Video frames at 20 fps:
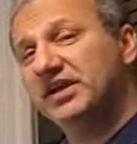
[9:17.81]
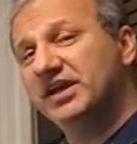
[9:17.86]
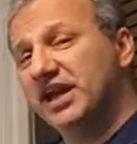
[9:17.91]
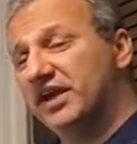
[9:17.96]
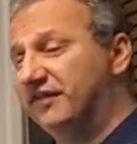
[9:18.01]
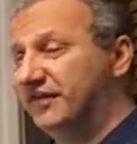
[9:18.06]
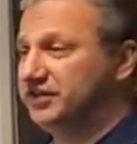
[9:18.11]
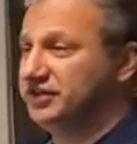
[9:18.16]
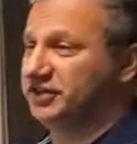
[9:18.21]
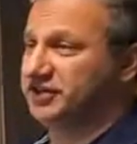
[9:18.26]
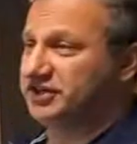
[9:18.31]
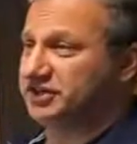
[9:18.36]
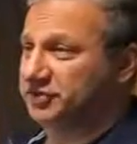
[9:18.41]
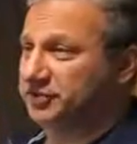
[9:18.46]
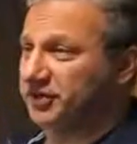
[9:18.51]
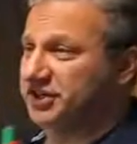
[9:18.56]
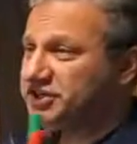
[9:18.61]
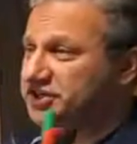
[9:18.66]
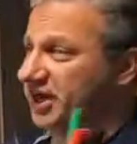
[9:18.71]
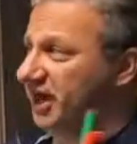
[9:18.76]
if you took a
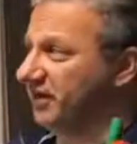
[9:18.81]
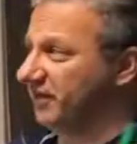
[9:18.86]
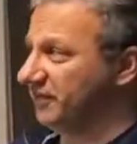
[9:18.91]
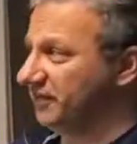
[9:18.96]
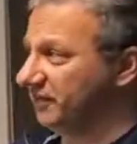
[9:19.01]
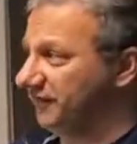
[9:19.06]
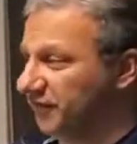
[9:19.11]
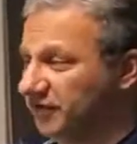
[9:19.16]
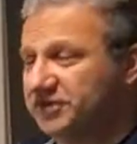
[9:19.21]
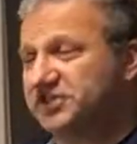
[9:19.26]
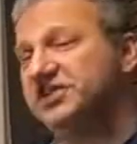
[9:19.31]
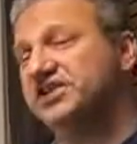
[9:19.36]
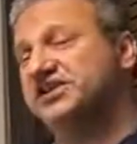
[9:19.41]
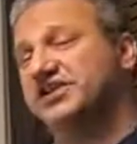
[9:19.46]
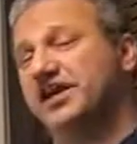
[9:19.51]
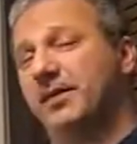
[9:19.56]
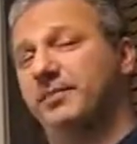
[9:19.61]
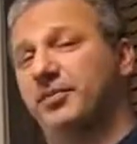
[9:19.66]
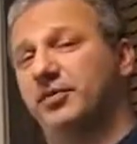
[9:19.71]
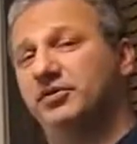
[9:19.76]
screenshot of the first
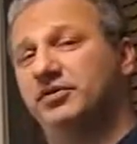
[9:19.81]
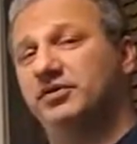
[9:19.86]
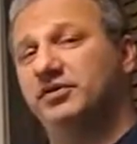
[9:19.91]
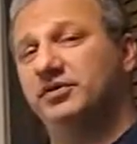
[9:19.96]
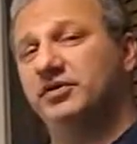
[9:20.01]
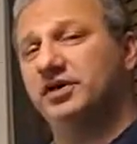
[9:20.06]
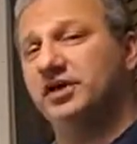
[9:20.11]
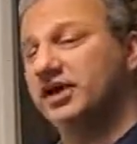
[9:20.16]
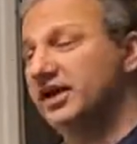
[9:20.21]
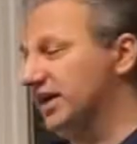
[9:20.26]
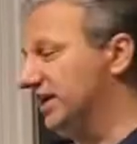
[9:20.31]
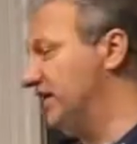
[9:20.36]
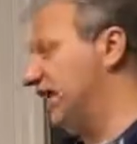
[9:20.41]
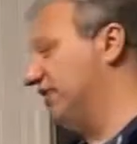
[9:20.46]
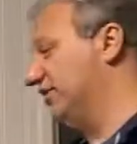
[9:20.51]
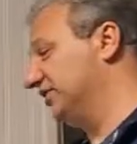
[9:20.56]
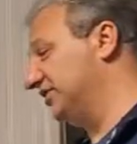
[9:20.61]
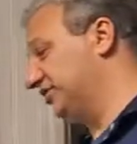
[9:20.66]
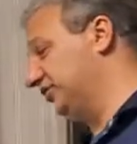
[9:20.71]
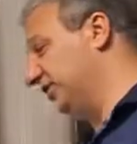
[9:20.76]
example, and now
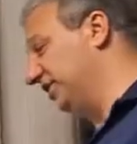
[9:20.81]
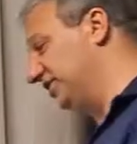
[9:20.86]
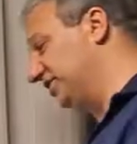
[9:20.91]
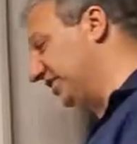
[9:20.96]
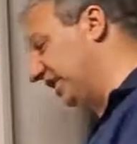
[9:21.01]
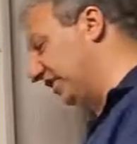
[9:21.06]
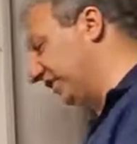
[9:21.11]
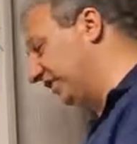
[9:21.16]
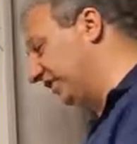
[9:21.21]
a screenshot of